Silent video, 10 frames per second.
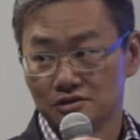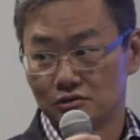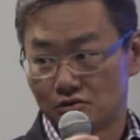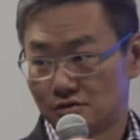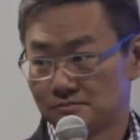in
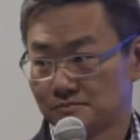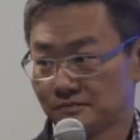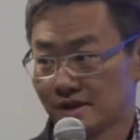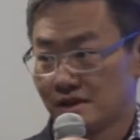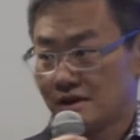Europe.
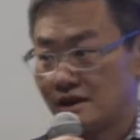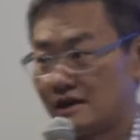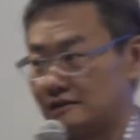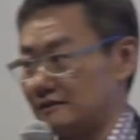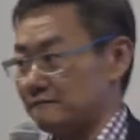
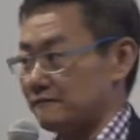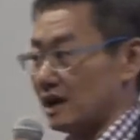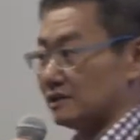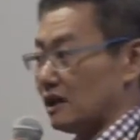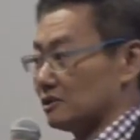And
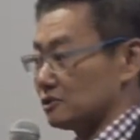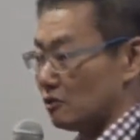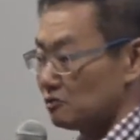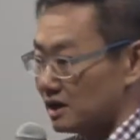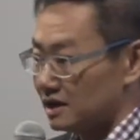we are not
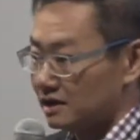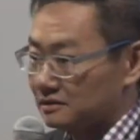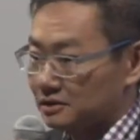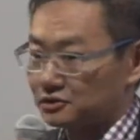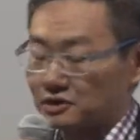only